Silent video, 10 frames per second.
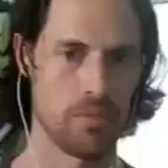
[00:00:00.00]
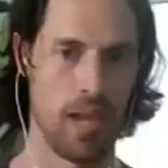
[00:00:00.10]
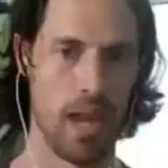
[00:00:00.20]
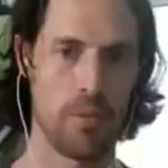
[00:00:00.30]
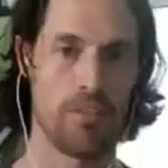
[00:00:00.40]

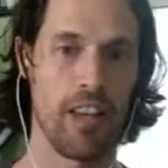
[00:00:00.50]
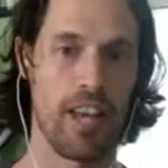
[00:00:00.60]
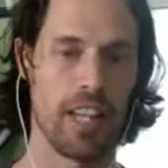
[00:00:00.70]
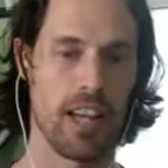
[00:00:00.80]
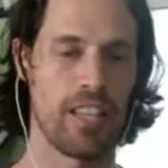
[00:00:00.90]
I'm a
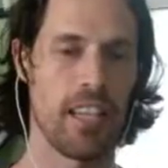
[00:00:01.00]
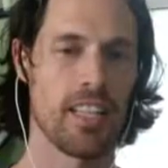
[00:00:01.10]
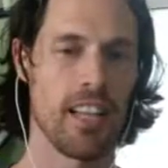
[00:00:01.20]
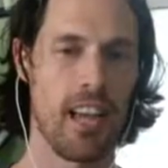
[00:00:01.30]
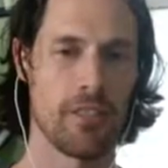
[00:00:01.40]
fan. I've
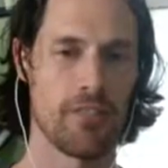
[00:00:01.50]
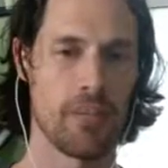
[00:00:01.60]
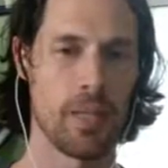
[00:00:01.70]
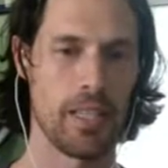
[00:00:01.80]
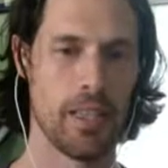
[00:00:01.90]
gained a lot
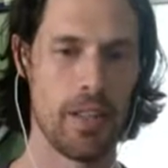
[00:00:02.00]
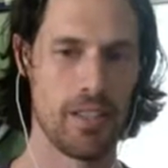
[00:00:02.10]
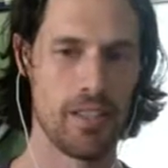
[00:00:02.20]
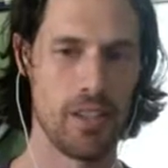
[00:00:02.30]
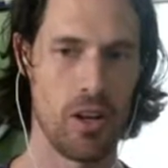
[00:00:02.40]
from it.
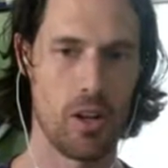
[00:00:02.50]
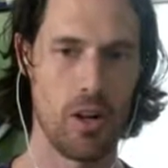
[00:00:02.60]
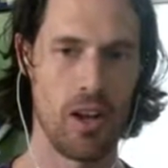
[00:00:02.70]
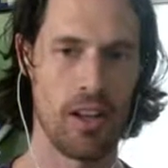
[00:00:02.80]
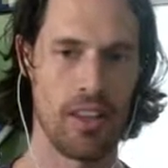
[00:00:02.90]
So
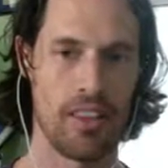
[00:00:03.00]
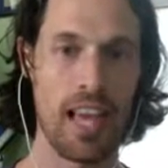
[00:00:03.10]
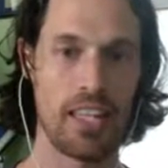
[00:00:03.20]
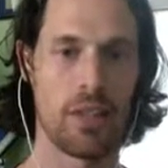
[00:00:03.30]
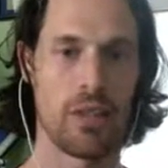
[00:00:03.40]

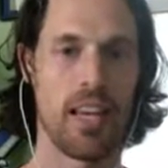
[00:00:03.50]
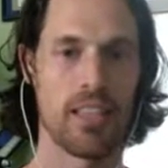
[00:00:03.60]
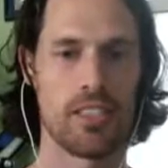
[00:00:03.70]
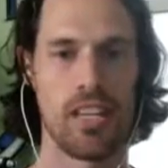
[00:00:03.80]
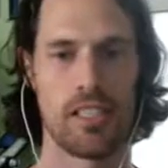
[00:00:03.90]
thank you
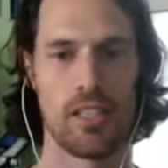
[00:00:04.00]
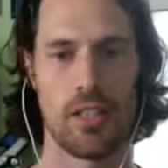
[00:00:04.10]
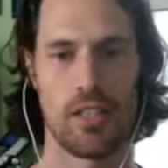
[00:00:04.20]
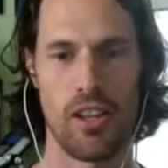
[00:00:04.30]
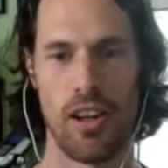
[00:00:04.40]
again, Jason
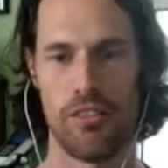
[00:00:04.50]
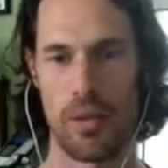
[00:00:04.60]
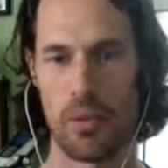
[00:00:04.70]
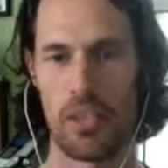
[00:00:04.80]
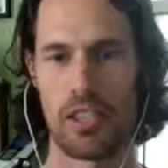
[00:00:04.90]
Christoff. I
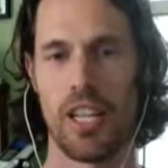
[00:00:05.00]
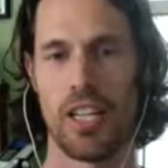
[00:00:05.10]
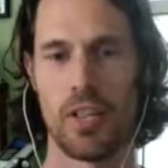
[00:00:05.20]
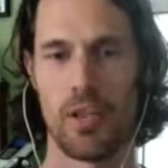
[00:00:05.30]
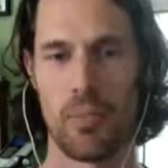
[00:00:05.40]
appreciate
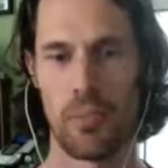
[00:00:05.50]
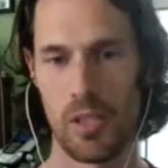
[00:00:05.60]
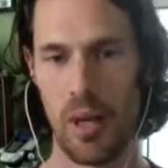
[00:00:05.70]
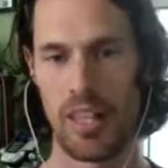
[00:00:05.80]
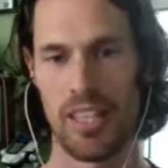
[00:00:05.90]
you
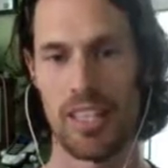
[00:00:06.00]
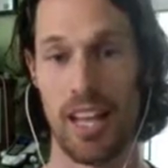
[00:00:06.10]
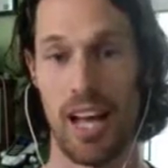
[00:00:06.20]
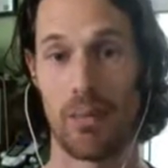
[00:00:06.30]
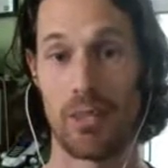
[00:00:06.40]
spending the
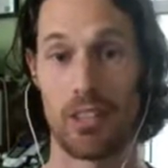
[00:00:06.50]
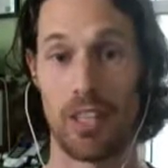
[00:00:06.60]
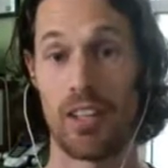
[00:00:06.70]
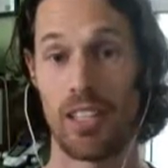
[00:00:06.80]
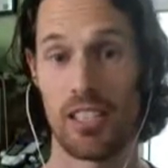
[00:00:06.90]
time and
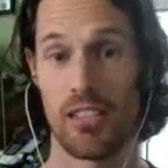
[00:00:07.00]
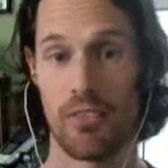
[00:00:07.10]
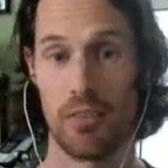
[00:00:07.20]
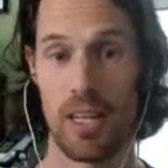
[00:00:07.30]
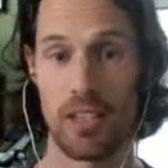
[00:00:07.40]
sharing this
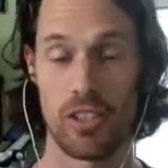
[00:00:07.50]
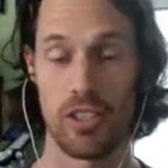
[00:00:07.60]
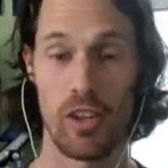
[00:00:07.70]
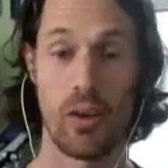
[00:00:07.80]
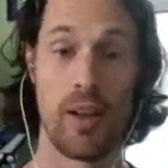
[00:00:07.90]
information.
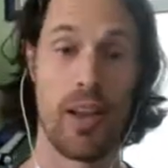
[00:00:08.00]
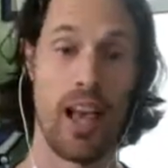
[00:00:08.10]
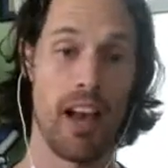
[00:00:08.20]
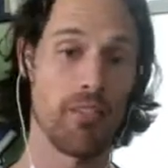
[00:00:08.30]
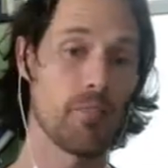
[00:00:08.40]
So
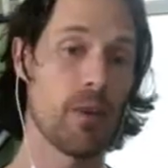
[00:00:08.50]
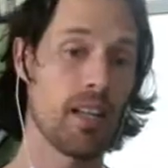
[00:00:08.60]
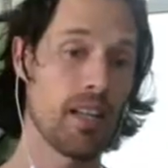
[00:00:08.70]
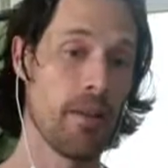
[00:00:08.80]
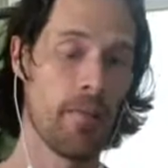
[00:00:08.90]

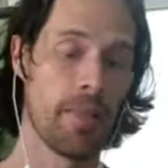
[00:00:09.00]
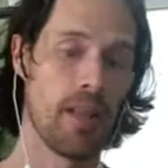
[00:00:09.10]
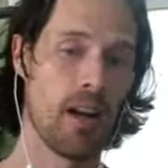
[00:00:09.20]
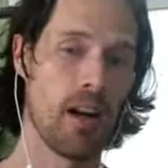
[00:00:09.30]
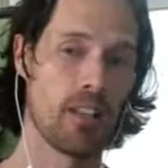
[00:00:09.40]
everybody,
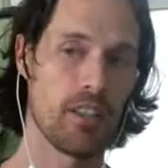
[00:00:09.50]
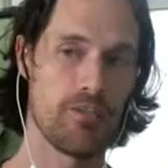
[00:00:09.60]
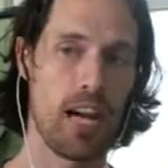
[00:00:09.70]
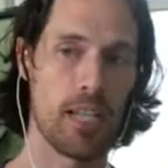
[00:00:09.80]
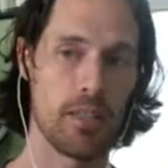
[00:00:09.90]
you can
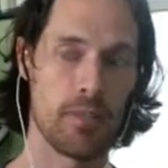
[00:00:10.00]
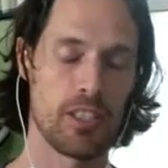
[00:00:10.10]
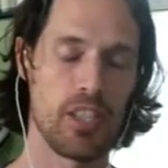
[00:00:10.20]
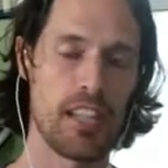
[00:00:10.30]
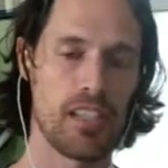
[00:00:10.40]
find him,
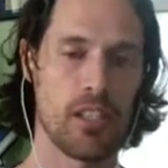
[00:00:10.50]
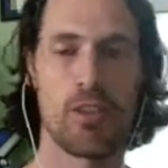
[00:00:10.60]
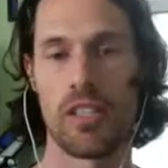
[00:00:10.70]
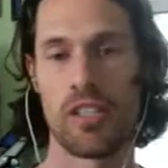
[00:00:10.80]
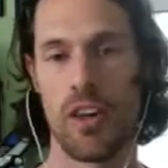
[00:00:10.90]
Jason
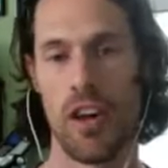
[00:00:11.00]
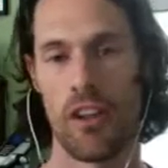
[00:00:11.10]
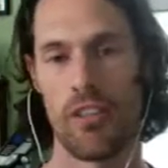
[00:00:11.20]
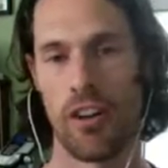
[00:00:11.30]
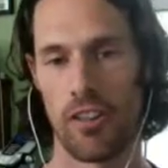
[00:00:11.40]

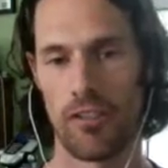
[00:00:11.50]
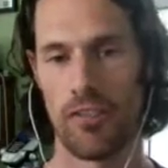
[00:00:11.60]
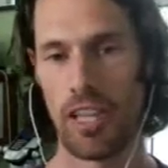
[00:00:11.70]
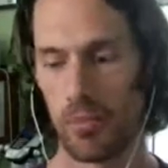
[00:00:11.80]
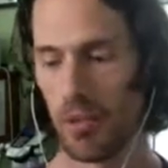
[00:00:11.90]
Christoff, on
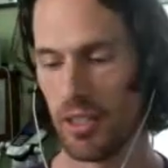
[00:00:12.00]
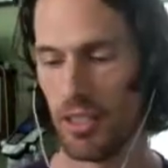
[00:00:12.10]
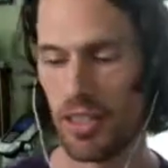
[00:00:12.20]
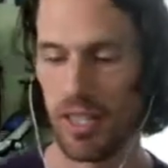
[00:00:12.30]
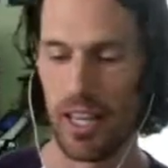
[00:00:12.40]
Facebook.
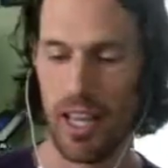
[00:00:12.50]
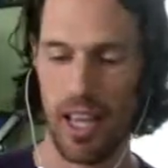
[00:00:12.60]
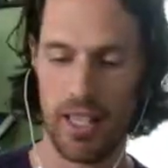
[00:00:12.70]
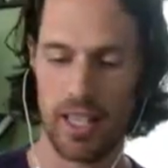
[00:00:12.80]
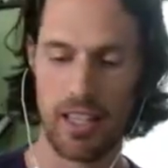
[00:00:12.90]

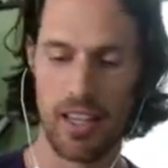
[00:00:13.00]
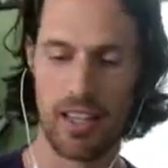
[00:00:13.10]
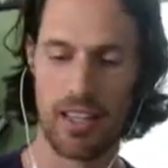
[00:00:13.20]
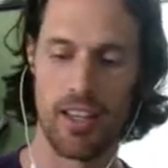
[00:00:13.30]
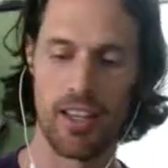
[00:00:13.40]
And
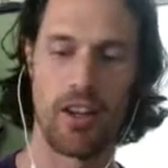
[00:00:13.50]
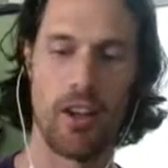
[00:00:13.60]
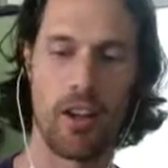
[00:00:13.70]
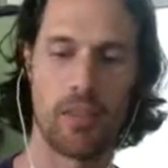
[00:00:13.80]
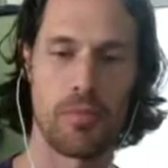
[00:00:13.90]

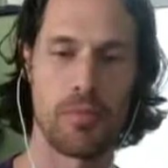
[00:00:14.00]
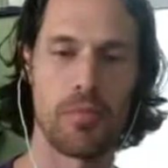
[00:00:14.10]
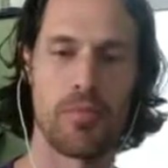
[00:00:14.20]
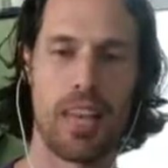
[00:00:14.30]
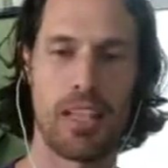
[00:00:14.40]
awesome.
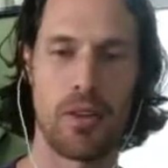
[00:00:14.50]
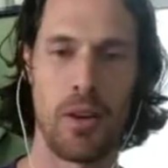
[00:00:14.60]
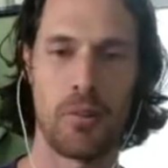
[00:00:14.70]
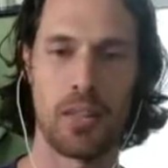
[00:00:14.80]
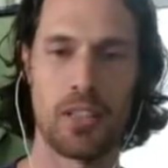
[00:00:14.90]
Thank you. I
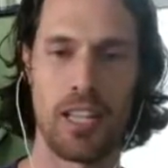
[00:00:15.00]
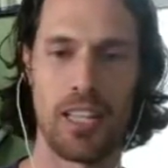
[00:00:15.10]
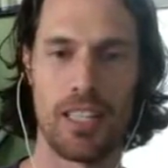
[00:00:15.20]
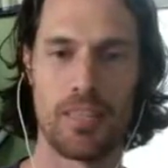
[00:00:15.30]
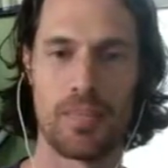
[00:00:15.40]
appreciate it.